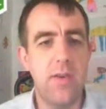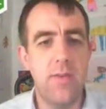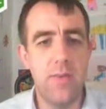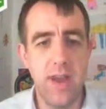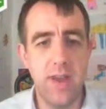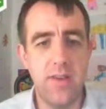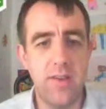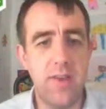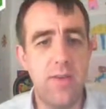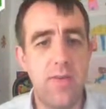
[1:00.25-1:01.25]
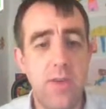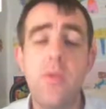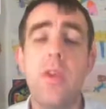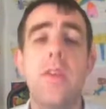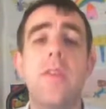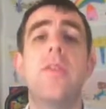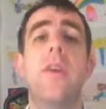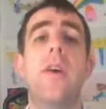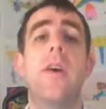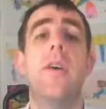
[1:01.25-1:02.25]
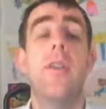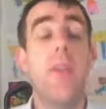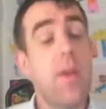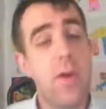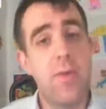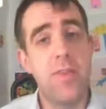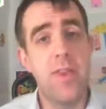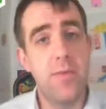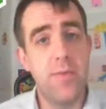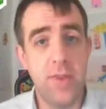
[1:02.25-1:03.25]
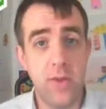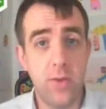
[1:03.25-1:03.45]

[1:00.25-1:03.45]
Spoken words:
vectors have units, so they represent physical